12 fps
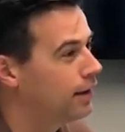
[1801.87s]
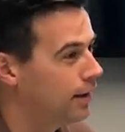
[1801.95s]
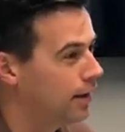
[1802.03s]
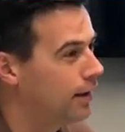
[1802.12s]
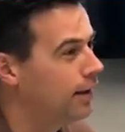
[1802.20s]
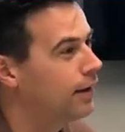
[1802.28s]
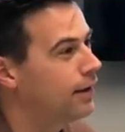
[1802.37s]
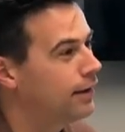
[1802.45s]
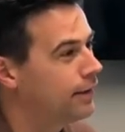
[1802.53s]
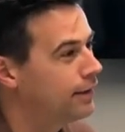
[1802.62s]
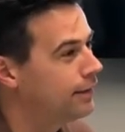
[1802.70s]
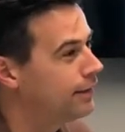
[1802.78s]

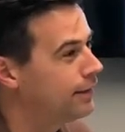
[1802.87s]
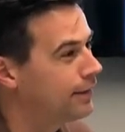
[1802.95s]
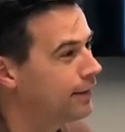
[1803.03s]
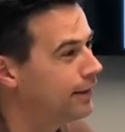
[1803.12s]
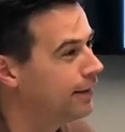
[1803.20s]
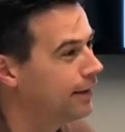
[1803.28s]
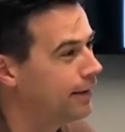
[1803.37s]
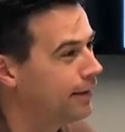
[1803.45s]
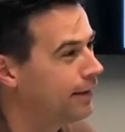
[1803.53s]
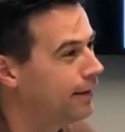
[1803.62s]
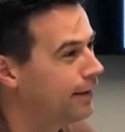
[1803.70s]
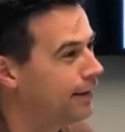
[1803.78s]

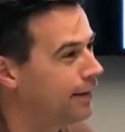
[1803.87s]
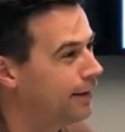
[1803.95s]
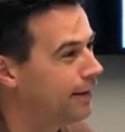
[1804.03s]
[no speech]